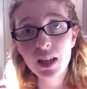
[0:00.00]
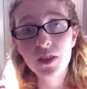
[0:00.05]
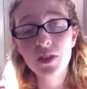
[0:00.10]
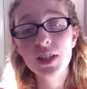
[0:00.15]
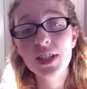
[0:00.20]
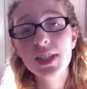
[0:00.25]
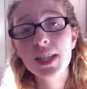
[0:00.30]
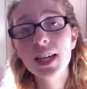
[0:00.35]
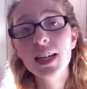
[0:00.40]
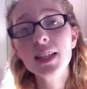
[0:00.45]
The
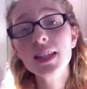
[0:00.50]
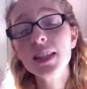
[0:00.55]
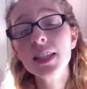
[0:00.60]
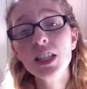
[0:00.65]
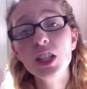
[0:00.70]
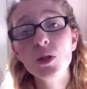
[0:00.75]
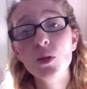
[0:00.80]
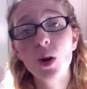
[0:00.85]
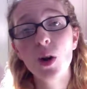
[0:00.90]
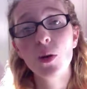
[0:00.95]
second thing
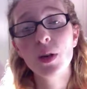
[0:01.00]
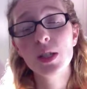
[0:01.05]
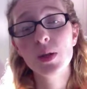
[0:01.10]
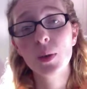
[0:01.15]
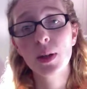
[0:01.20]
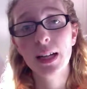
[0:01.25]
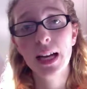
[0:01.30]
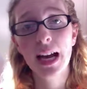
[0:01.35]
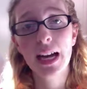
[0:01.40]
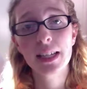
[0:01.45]
you always
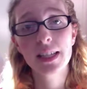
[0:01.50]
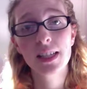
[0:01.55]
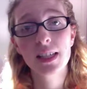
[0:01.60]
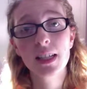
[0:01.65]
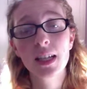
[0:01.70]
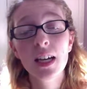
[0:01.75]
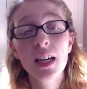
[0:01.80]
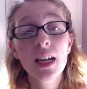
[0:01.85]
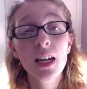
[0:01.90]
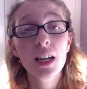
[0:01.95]
want to ask
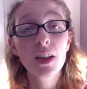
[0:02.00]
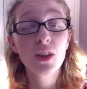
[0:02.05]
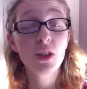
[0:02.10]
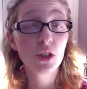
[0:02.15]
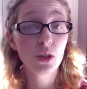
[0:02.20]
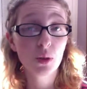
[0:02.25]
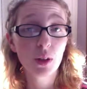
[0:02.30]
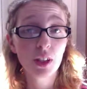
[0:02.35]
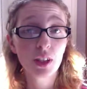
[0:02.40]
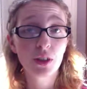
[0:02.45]
the
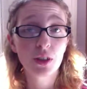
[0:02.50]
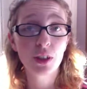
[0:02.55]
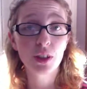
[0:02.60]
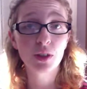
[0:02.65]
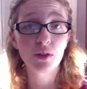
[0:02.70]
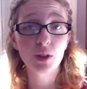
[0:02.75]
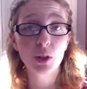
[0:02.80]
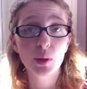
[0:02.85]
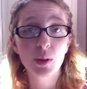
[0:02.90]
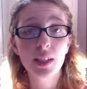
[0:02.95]
doula you're
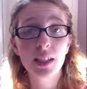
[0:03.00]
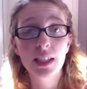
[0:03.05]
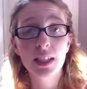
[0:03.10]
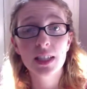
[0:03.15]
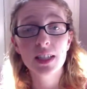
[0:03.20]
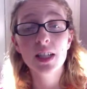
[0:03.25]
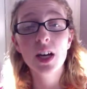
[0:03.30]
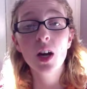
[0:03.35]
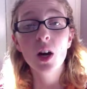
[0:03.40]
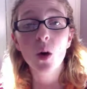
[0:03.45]
interviewing
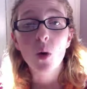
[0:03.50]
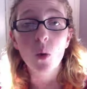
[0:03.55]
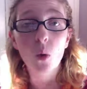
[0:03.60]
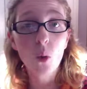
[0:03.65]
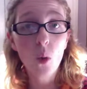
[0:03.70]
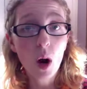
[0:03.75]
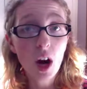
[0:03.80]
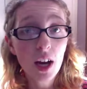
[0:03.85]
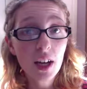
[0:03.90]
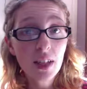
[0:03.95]
is
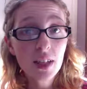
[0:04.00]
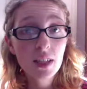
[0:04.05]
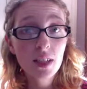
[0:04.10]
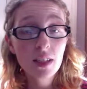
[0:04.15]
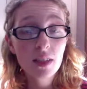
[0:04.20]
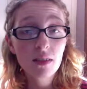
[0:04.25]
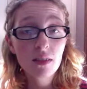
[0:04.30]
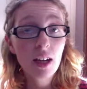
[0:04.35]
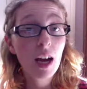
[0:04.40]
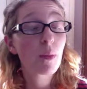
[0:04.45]

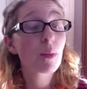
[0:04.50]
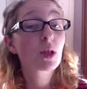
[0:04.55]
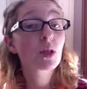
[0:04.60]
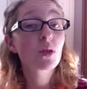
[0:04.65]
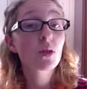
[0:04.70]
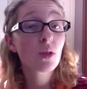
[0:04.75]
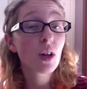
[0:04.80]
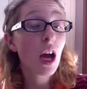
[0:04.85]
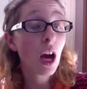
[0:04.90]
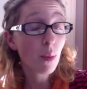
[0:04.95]
how
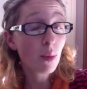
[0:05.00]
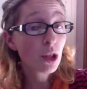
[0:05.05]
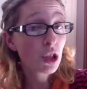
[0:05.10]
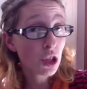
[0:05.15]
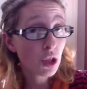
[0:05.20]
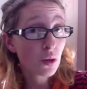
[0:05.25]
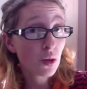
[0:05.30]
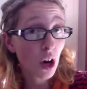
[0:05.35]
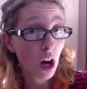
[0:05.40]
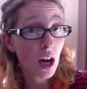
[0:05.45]
much
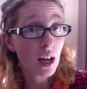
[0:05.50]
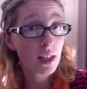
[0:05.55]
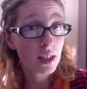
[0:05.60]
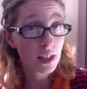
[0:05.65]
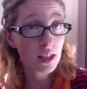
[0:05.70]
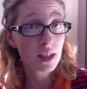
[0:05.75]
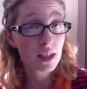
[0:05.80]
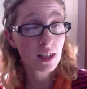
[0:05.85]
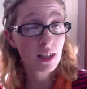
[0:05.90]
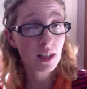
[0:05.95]
do you cost?
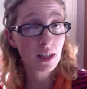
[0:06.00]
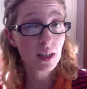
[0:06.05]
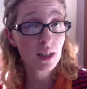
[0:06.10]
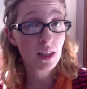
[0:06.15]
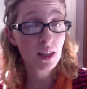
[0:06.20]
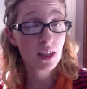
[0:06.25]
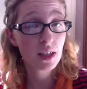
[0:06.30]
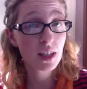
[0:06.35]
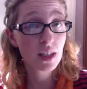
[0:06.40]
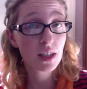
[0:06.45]

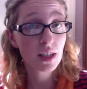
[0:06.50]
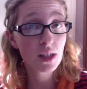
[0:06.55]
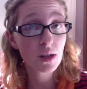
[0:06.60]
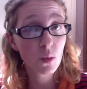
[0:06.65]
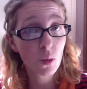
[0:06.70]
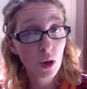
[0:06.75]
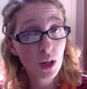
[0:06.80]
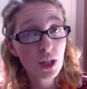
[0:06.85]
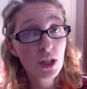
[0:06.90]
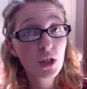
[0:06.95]
Is
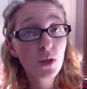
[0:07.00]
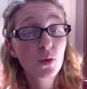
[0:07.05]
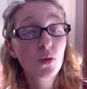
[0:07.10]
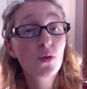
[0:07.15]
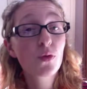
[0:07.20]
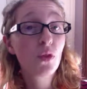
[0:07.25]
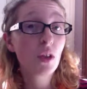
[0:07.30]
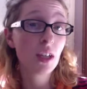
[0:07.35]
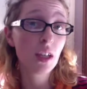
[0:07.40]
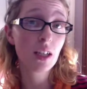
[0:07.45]
what is your
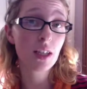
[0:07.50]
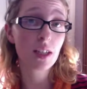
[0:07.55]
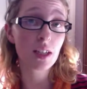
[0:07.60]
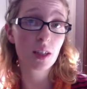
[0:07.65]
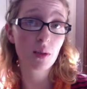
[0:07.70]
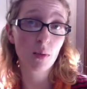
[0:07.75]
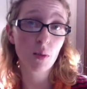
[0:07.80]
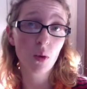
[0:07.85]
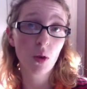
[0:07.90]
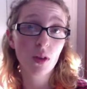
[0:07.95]
fee is an
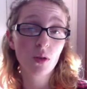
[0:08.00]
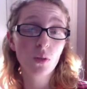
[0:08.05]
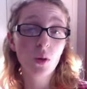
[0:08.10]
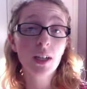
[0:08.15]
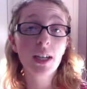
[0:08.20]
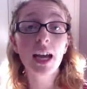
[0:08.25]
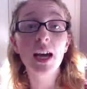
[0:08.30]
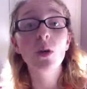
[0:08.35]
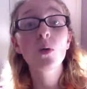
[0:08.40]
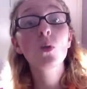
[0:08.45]
important one,
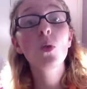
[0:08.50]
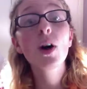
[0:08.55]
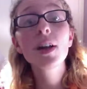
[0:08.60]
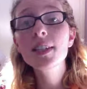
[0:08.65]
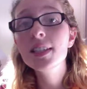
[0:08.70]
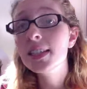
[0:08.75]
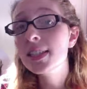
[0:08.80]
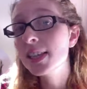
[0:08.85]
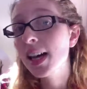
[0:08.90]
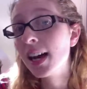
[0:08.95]
and what
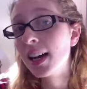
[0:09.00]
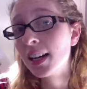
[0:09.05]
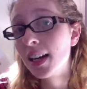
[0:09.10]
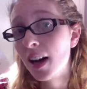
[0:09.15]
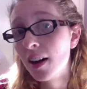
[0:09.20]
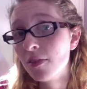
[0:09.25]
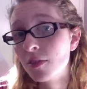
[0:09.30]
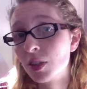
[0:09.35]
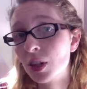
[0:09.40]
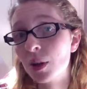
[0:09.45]
does that
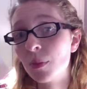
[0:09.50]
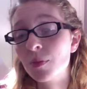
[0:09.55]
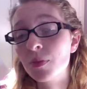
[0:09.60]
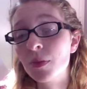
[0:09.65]
cover?